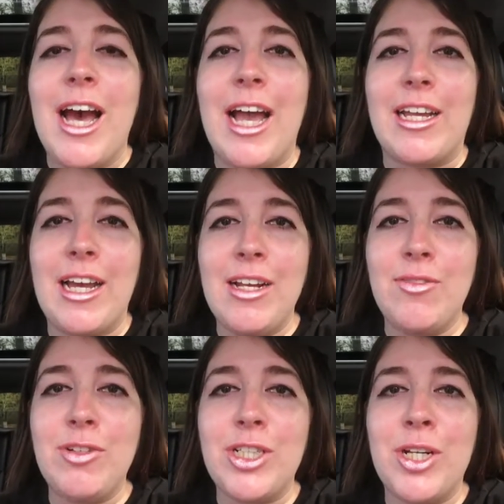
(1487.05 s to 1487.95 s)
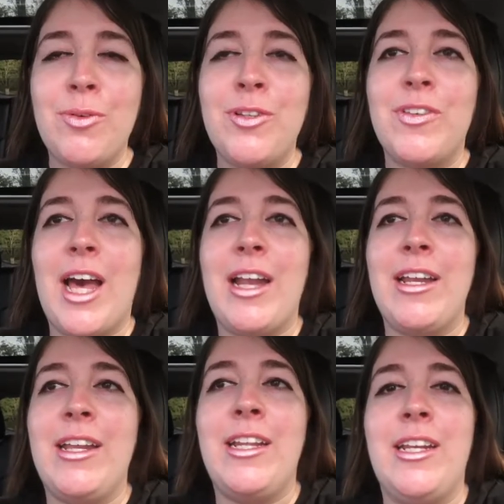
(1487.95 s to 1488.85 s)
I kind of wish I would have gotten
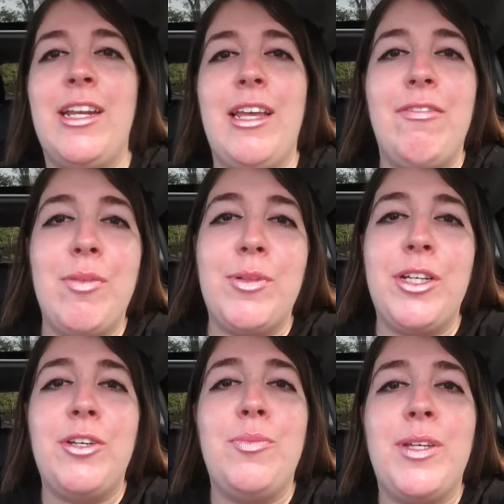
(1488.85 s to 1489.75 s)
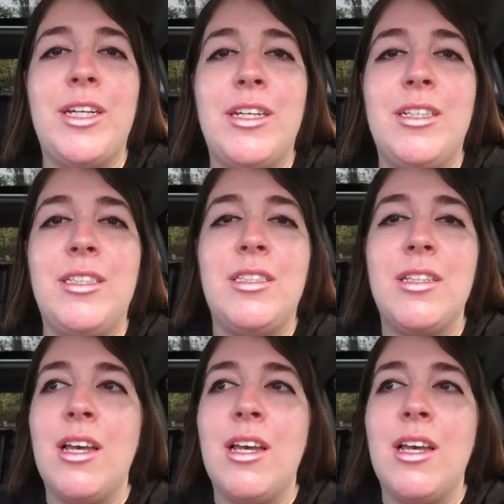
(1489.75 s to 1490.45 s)
it in a navy blue because